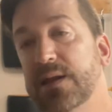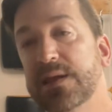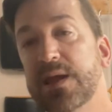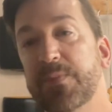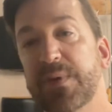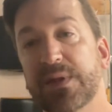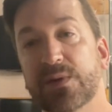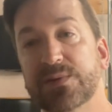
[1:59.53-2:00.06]

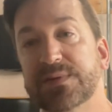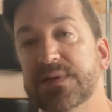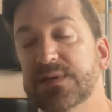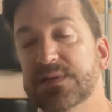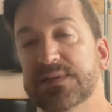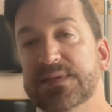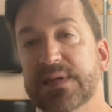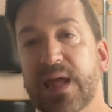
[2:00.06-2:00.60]
keeping those
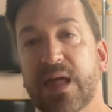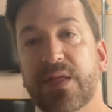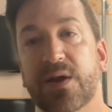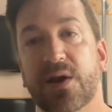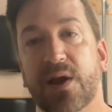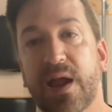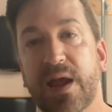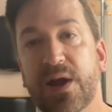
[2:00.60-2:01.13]
heels
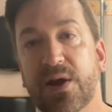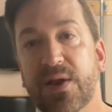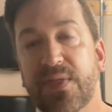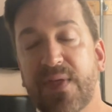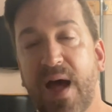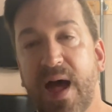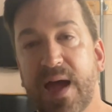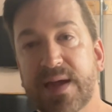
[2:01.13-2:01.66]
together, inner
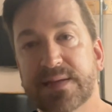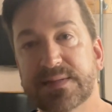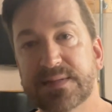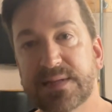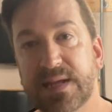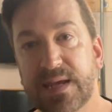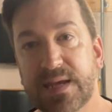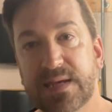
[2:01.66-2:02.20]
thighs,
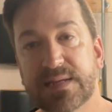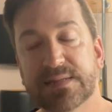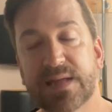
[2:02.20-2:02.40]
knees,